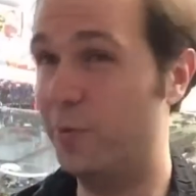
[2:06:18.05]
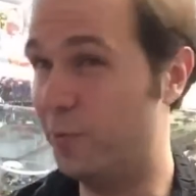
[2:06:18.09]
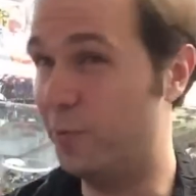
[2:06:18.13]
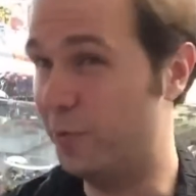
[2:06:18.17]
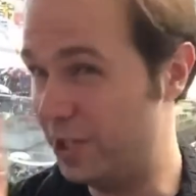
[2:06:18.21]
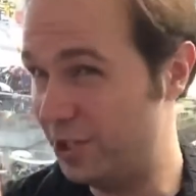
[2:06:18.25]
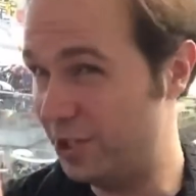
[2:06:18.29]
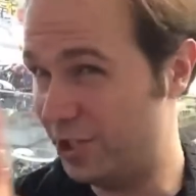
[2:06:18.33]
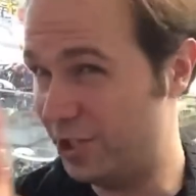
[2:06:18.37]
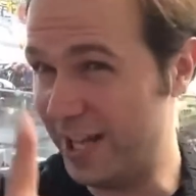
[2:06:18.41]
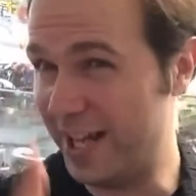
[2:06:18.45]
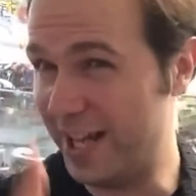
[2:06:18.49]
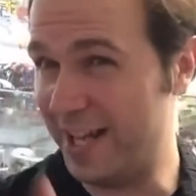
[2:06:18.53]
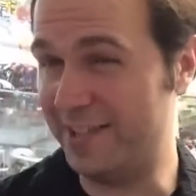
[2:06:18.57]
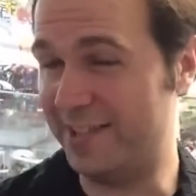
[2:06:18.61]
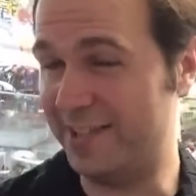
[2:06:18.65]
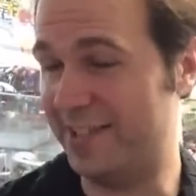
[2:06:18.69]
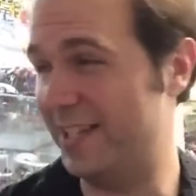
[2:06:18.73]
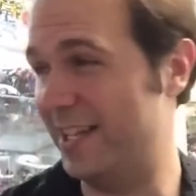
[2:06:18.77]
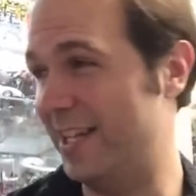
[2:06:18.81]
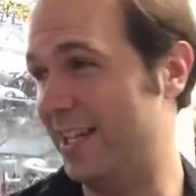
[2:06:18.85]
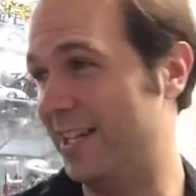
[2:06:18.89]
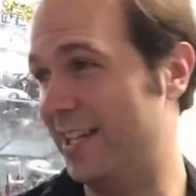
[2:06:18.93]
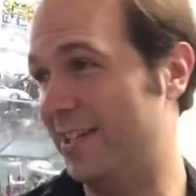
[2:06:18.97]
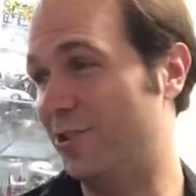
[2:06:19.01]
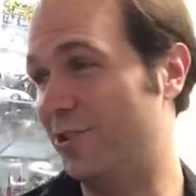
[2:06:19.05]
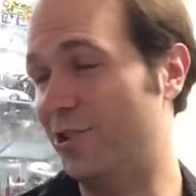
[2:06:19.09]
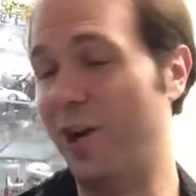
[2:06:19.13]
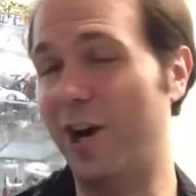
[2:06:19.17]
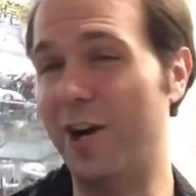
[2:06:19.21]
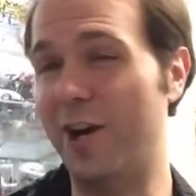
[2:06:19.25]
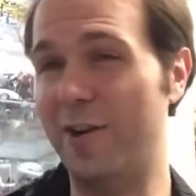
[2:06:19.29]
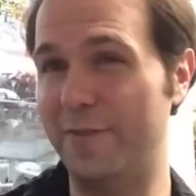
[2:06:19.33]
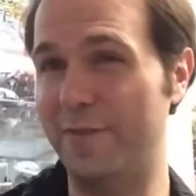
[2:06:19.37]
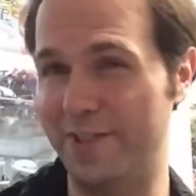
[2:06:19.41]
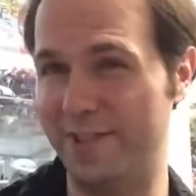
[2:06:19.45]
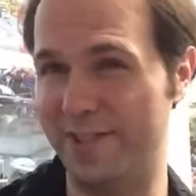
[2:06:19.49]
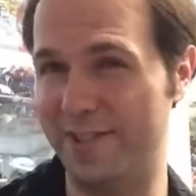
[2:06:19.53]
We shall see.
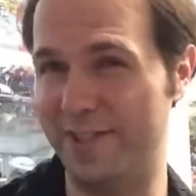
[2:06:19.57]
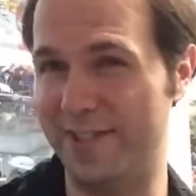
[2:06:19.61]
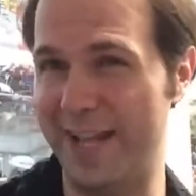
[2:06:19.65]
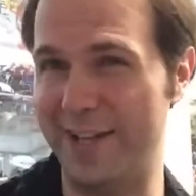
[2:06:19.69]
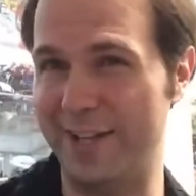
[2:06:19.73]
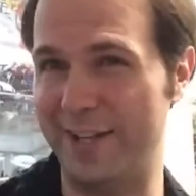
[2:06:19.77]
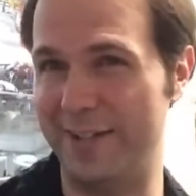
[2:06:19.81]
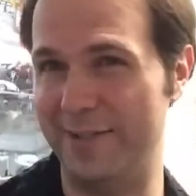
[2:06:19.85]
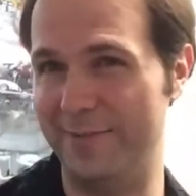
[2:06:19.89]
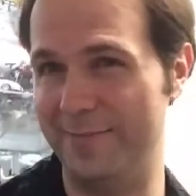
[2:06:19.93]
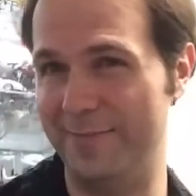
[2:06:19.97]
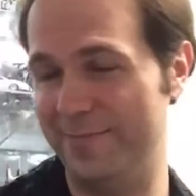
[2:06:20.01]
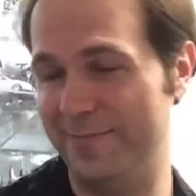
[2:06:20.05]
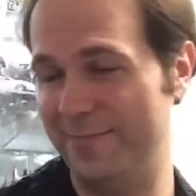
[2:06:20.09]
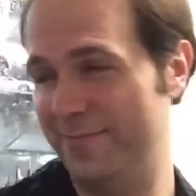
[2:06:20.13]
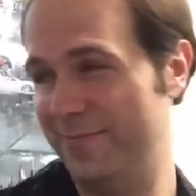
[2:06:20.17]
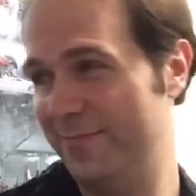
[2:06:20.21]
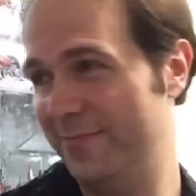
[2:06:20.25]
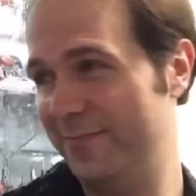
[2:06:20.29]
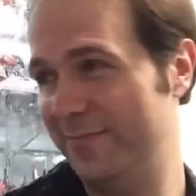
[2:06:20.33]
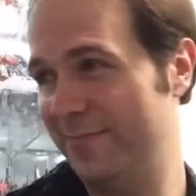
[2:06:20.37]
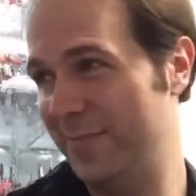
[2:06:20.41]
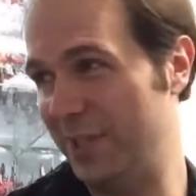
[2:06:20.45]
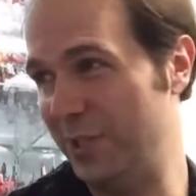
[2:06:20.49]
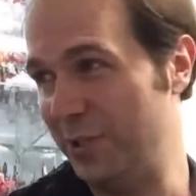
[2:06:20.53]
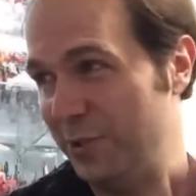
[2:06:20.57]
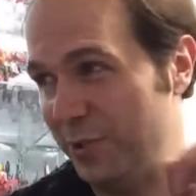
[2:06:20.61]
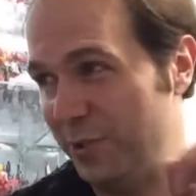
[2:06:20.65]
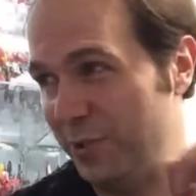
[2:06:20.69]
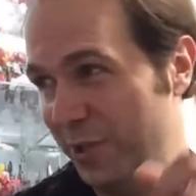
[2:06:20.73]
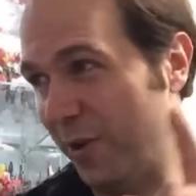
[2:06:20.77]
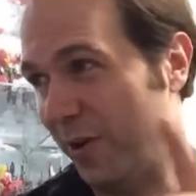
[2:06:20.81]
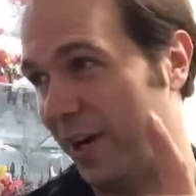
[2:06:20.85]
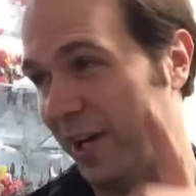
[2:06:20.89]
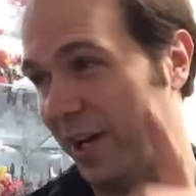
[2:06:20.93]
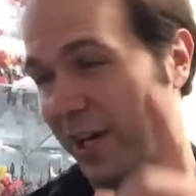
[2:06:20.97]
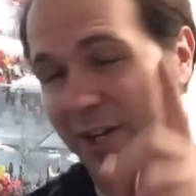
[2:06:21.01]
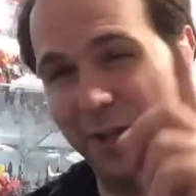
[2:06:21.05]
Jarvis Center, New
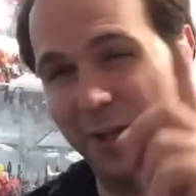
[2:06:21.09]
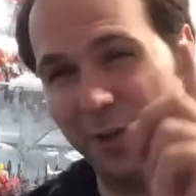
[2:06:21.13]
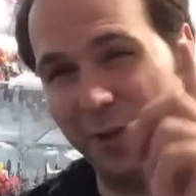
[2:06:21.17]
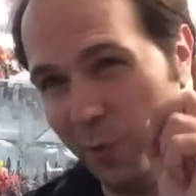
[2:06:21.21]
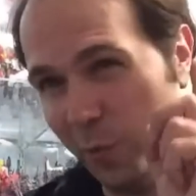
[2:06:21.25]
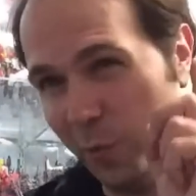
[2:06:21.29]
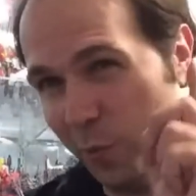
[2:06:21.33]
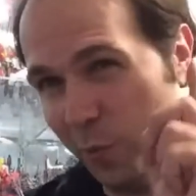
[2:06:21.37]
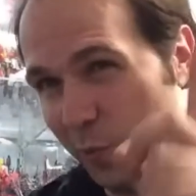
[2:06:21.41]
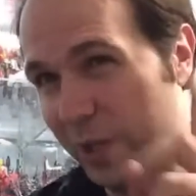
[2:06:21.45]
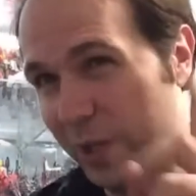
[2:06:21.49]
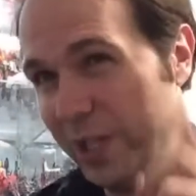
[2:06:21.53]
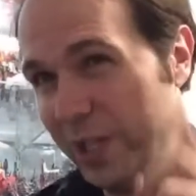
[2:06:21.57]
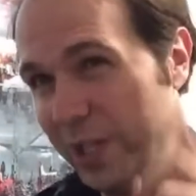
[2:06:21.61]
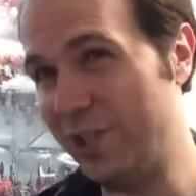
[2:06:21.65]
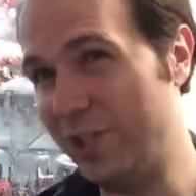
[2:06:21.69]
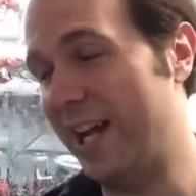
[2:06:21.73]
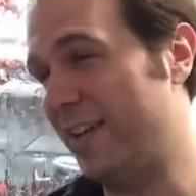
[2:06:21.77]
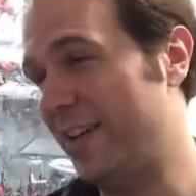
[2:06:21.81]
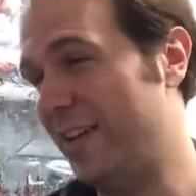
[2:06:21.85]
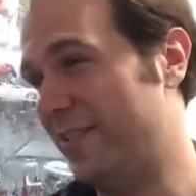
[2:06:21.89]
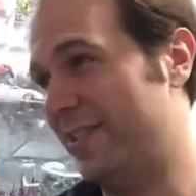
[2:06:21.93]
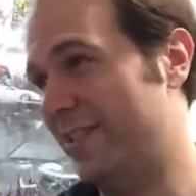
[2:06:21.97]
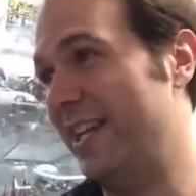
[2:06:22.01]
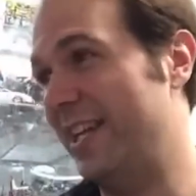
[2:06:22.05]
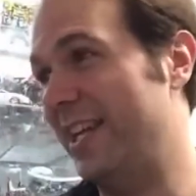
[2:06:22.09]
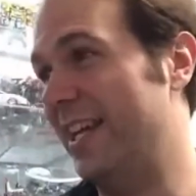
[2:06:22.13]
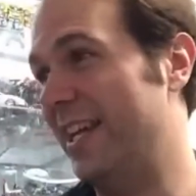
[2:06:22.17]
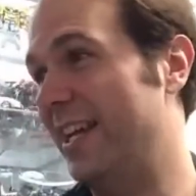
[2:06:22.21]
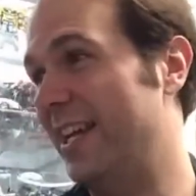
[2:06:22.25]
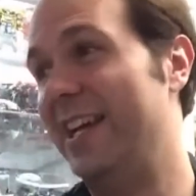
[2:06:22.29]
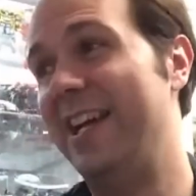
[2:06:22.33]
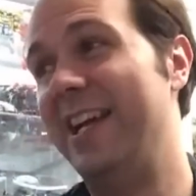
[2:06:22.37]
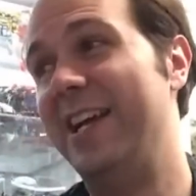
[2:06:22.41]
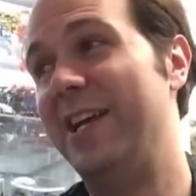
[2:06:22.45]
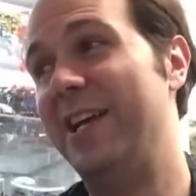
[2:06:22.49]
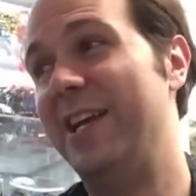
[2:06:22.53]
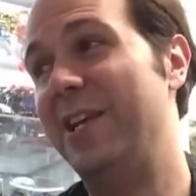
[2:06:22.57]
York. We shall see.
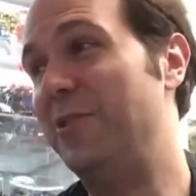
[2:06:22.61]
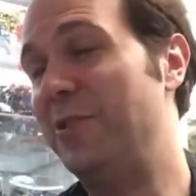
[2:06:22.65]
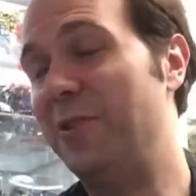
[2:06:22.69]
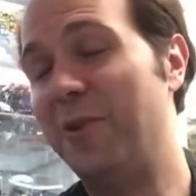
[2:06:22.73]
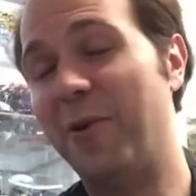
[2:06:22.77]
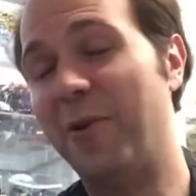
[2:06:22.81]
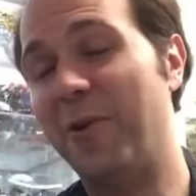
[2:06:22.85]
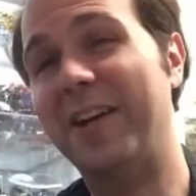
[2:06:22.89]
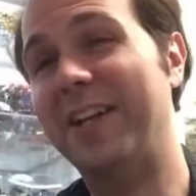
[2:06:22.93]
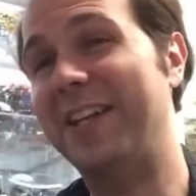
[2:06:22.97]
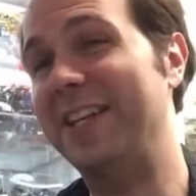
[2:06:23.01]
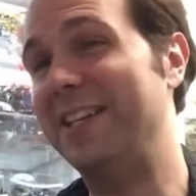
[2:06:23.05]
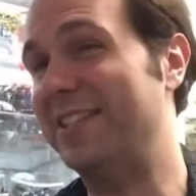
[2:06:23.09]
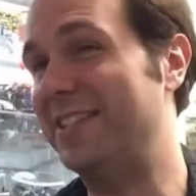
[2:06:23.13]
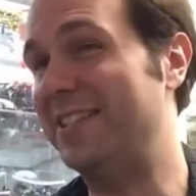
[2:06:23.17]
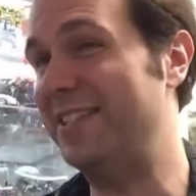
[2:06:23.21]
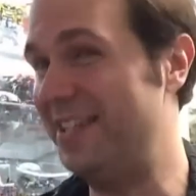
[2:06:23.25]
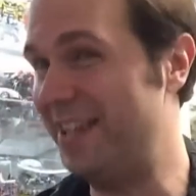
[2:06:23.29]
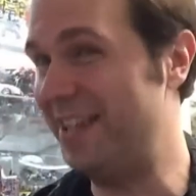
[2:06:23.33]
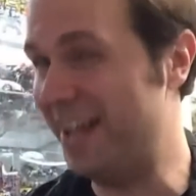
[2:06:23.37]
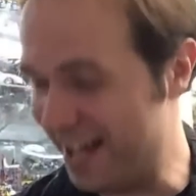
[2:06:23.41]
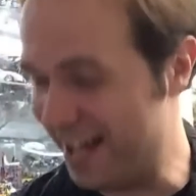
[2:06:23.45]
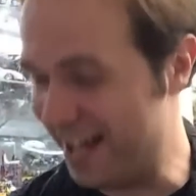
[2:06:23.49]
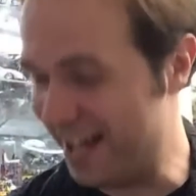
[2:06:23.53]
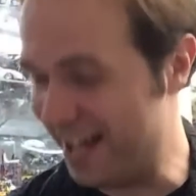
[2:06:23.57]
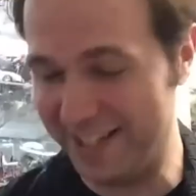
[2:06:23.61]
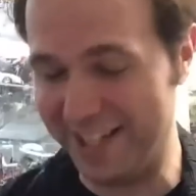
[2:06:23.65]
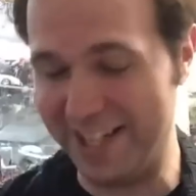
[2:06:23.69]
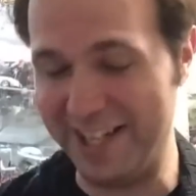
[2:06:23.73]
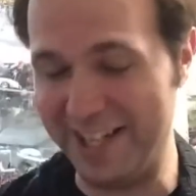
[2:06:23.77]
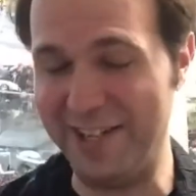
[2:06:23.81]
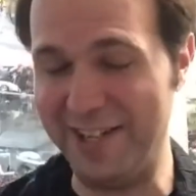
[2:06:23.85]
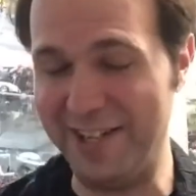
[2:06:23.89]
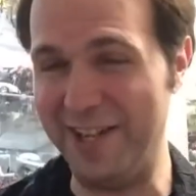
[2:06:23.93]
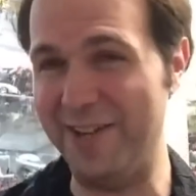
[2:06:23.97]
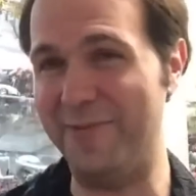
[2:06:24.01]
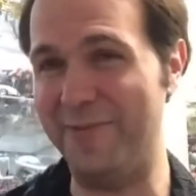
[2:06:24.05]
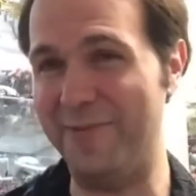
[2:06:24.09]
New York is not
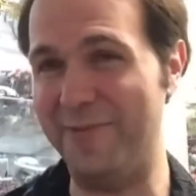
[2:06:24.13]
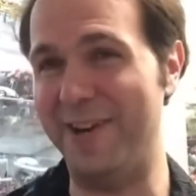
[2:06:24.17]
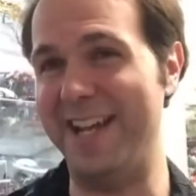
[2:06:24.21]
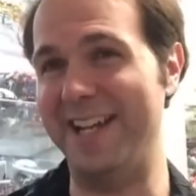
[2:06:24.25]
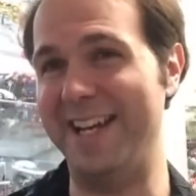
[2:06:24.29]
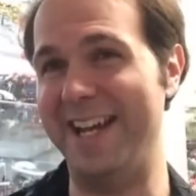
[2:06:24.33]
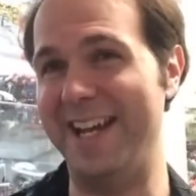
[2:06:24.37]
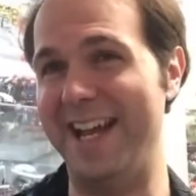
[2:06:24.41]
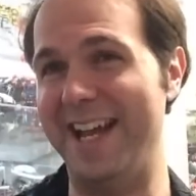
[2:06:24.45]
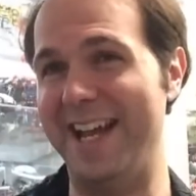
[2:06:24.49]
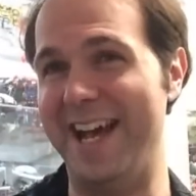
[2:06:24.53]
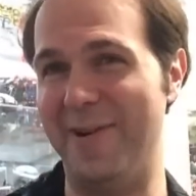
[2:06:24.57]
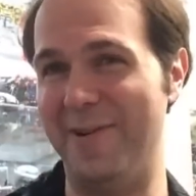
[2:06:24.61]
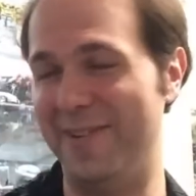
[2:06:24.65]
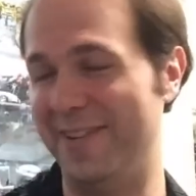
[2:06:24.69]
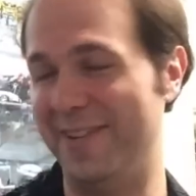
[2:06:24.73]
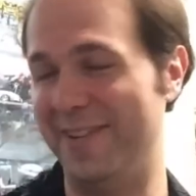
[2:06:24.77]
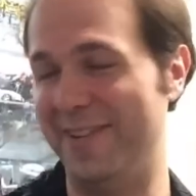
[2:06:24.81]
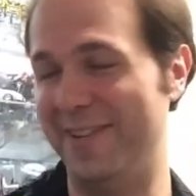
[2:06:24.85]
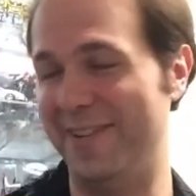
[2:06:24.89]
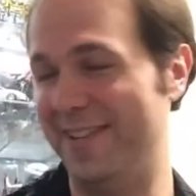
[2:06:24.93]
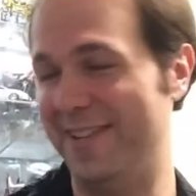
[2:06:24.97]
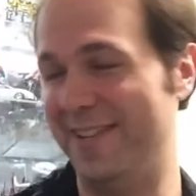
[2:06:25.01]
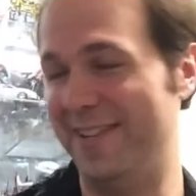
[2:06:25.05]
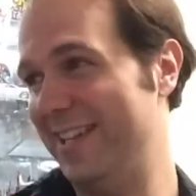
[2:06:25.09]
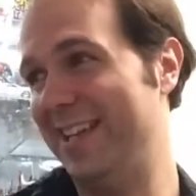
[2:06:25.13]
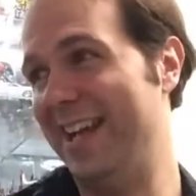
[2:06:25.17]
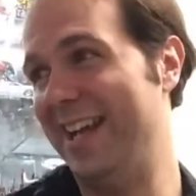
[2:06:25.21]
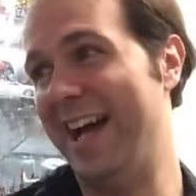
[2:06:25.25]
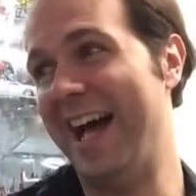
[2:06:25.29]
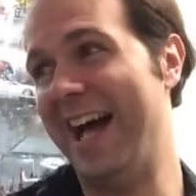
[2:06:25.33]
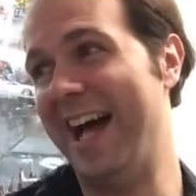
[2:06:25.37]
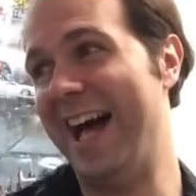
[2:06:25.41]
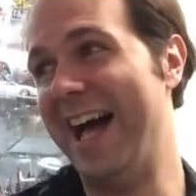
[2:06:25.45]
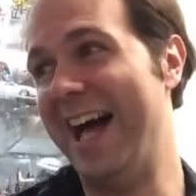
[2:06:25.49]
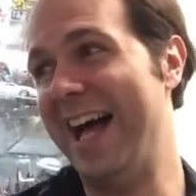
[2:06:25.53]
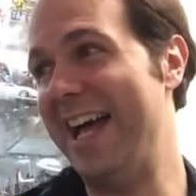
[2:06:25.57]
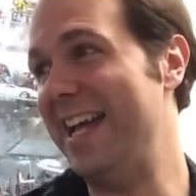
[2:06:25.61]
looking good right now.
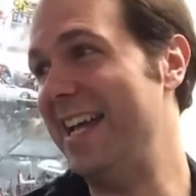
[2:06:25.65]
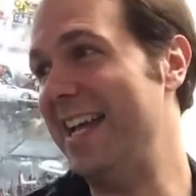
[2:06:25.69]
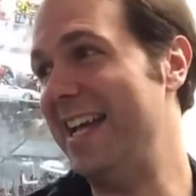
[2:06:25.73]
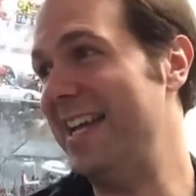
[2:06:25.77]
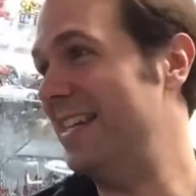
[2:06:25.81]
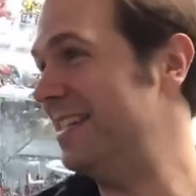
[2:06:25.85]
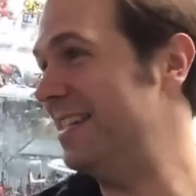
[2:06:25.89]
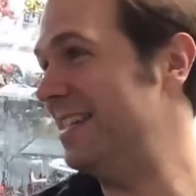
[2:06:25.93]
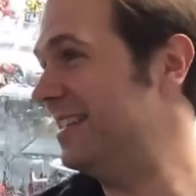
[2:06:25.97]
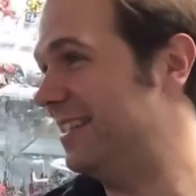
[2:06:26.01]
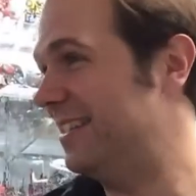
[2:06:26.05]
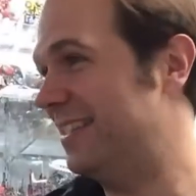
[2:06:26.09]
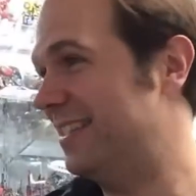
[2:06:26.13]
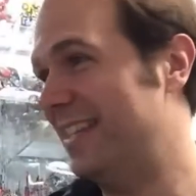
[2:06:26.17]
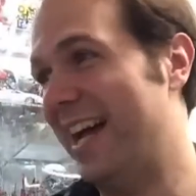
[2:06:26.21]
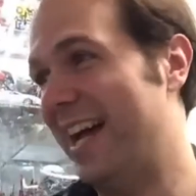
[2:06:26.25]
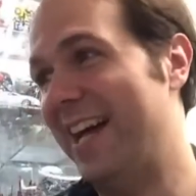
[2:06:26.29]
I